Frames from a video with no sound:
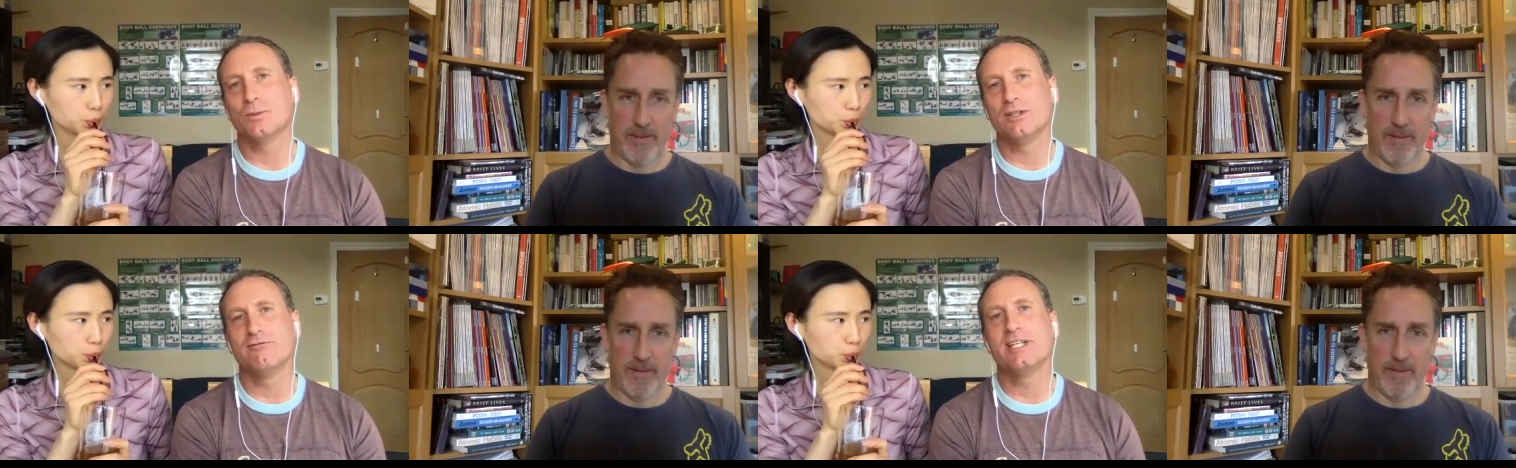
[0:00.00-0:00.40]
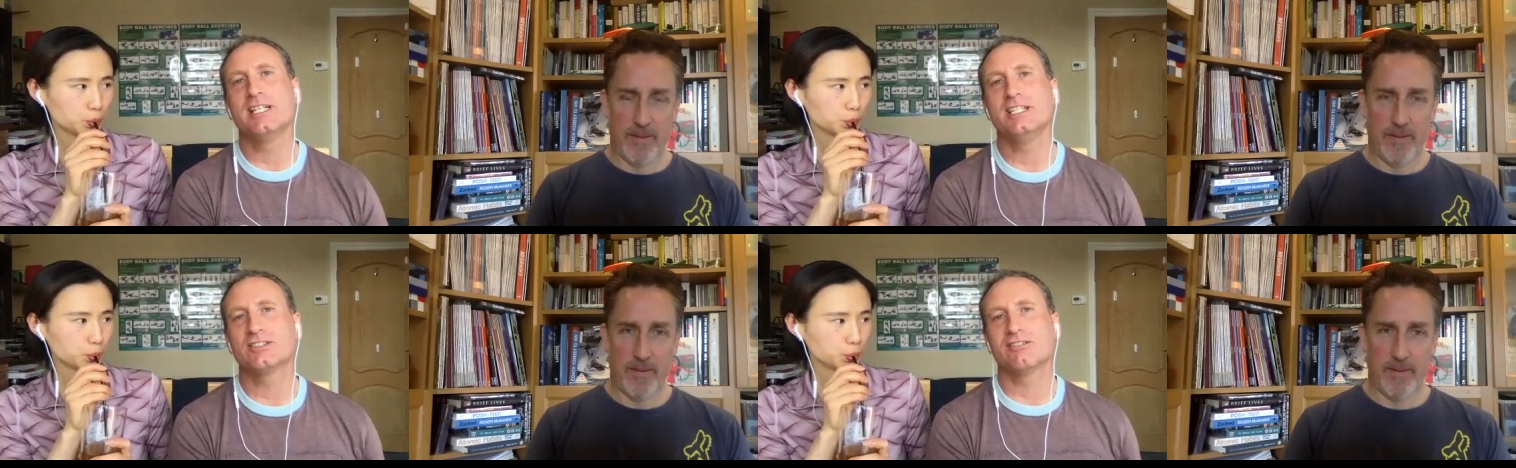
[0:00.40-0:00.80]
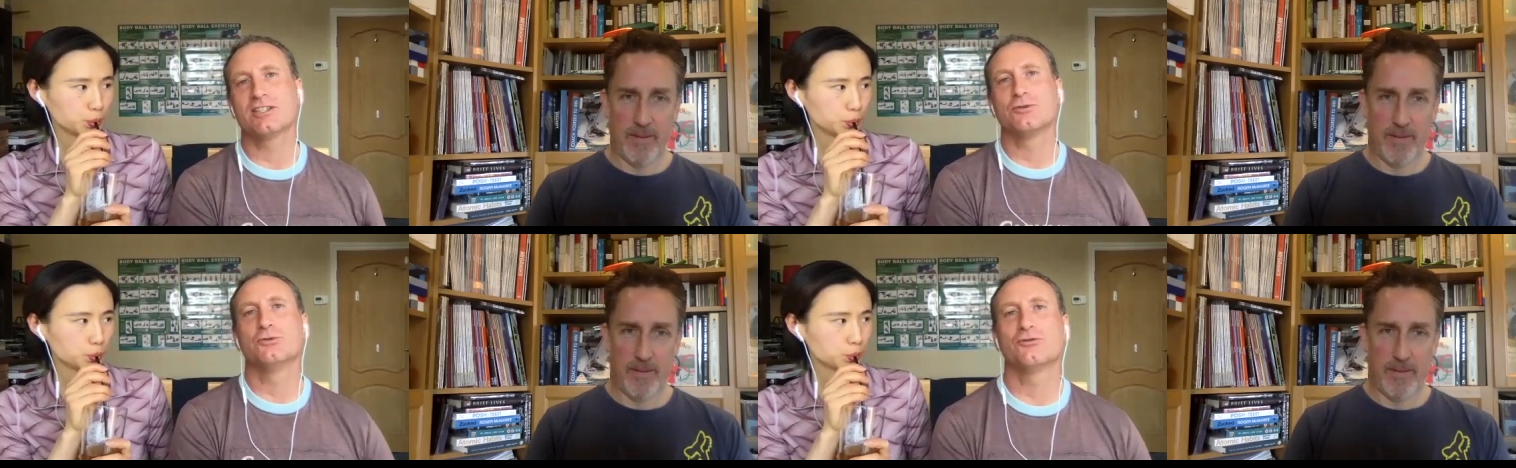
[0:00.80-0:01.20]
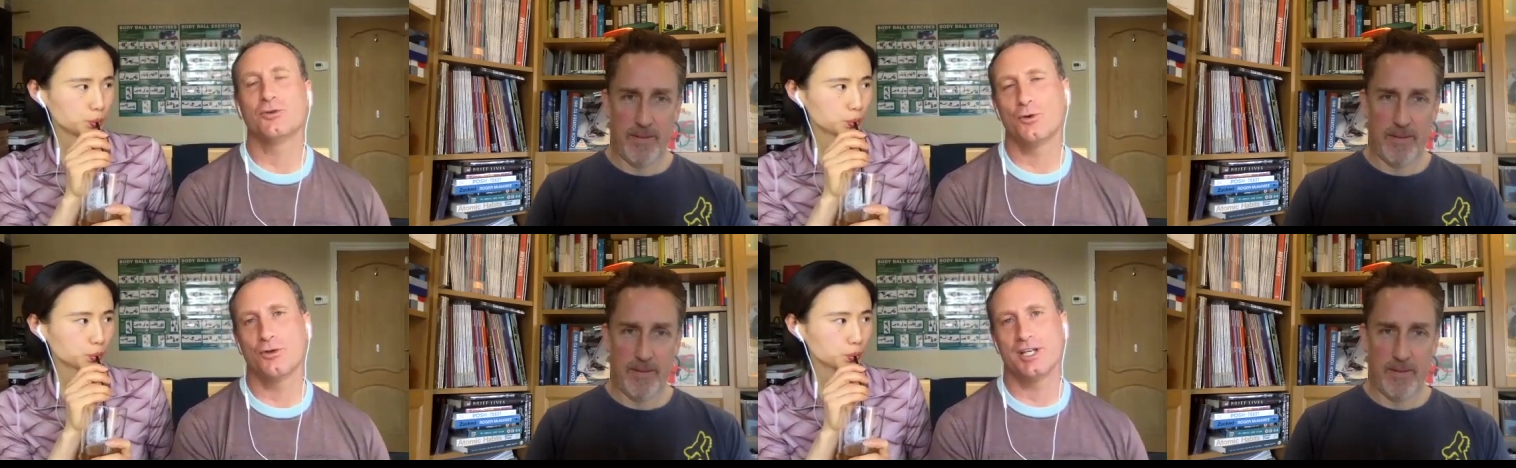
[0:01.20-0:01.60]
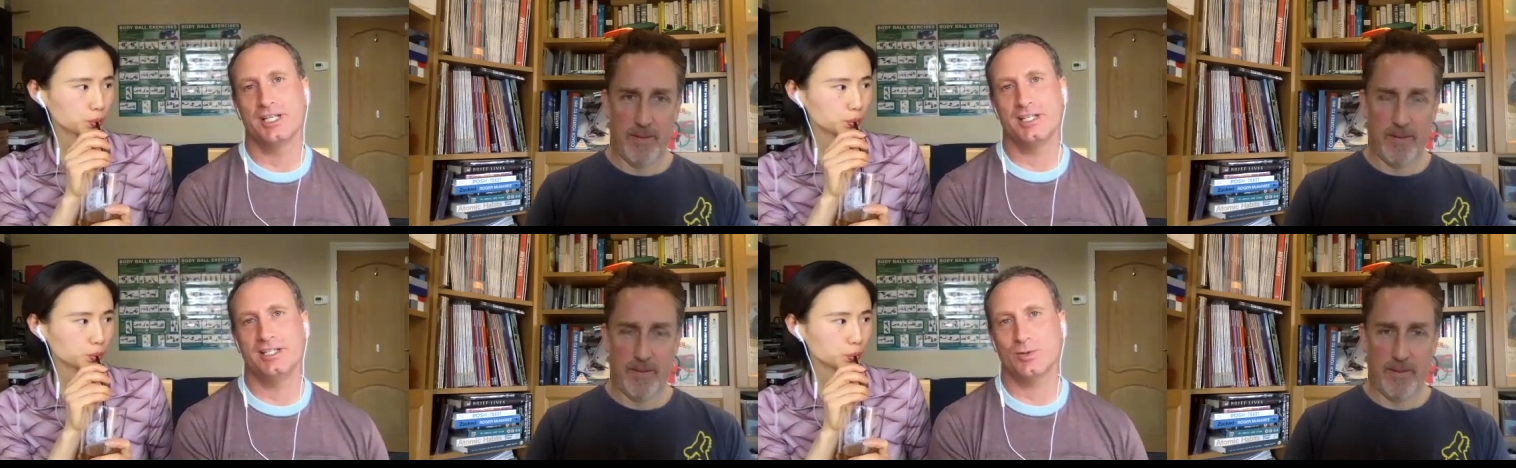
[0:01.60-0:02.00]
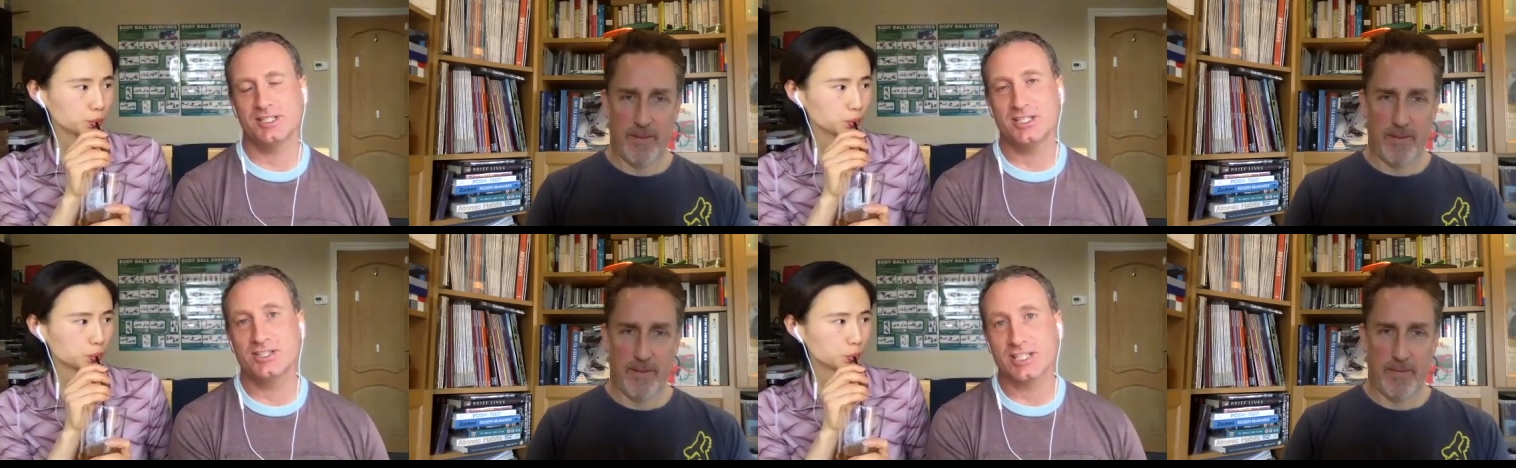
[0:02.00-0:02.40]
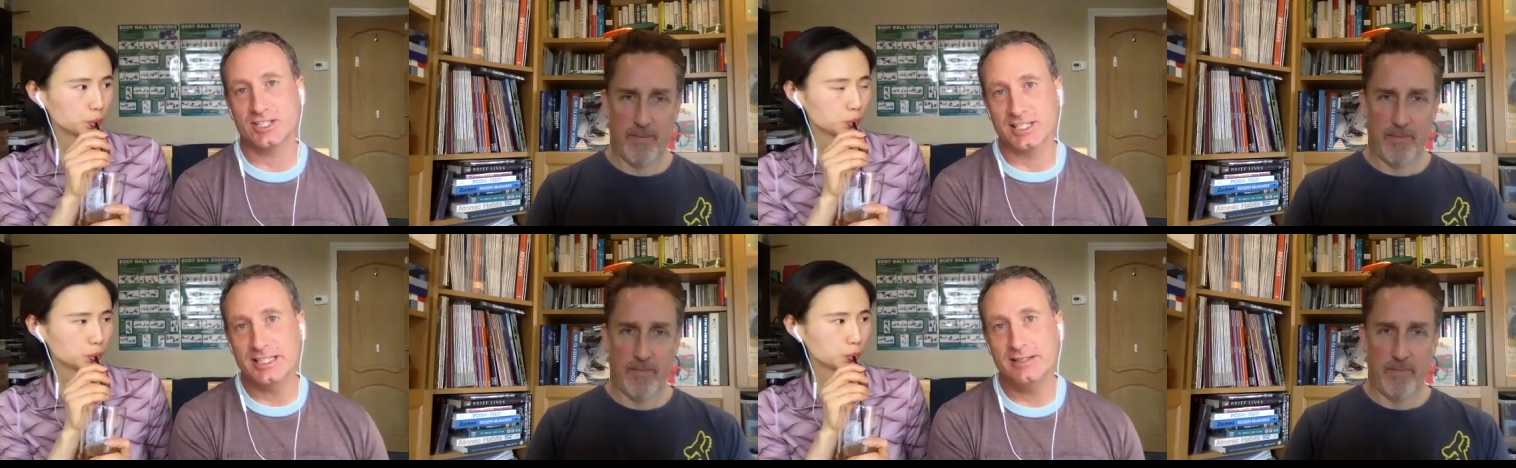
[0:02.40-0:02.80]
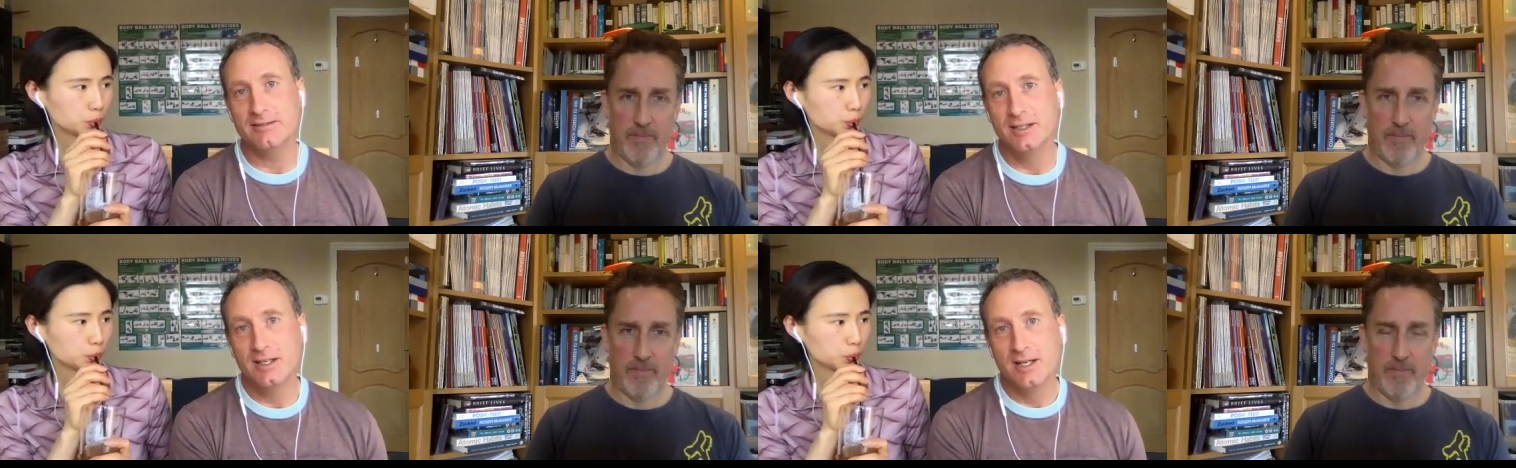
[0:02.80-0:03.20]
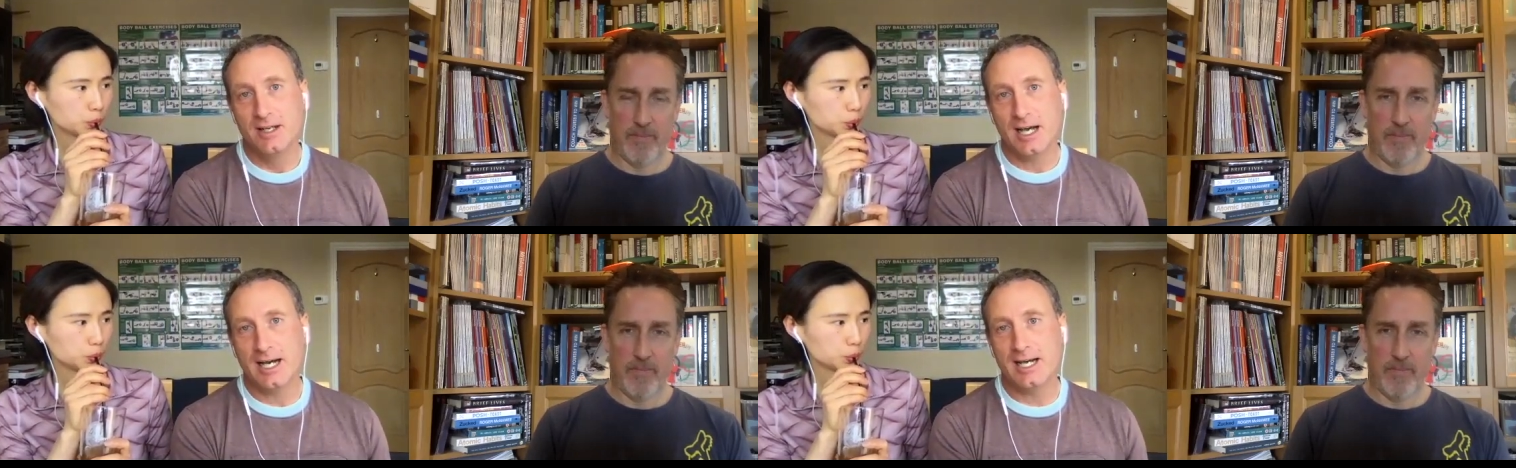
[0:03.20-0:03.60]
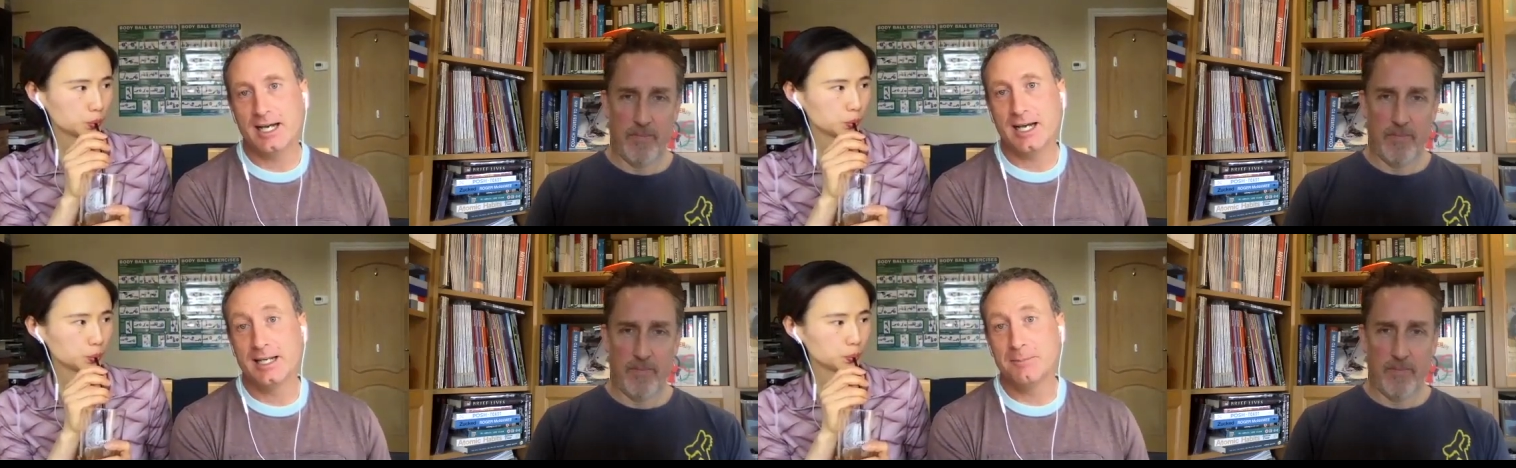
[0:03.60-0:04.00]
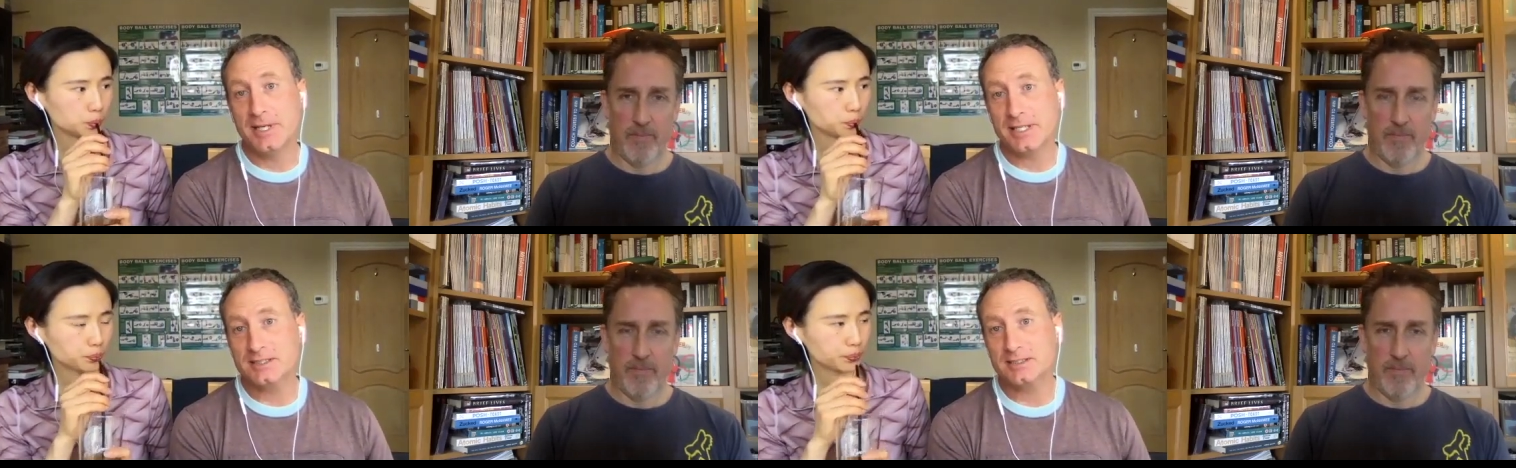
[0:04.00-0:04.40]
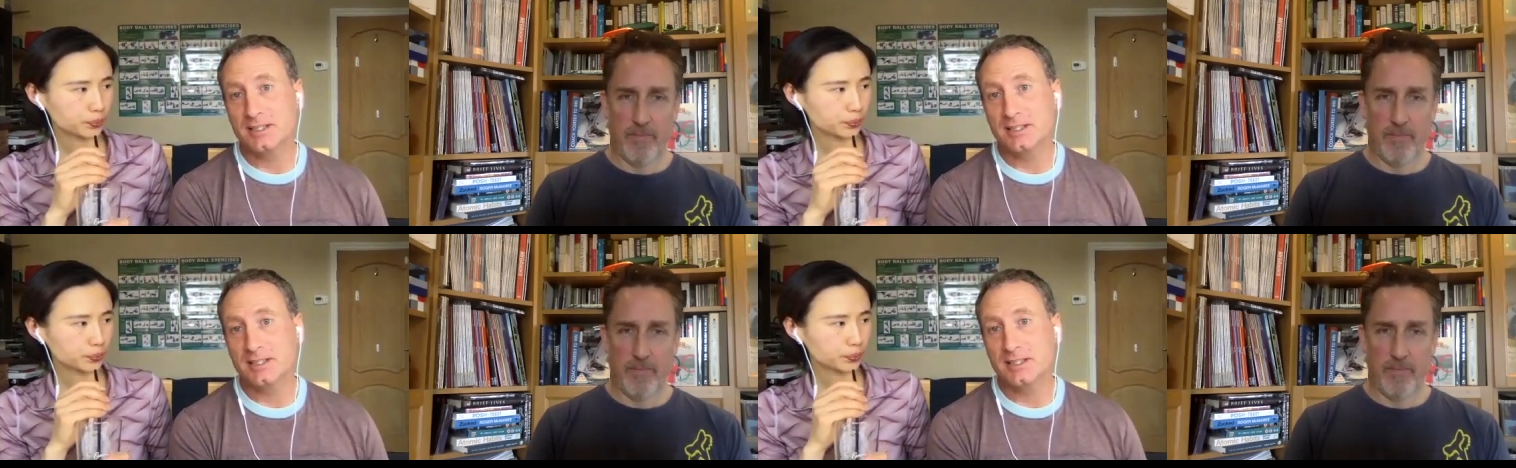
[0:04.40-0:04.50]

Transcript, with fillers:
Speaker 1: We really struggled for the 2016 uh, Olympics,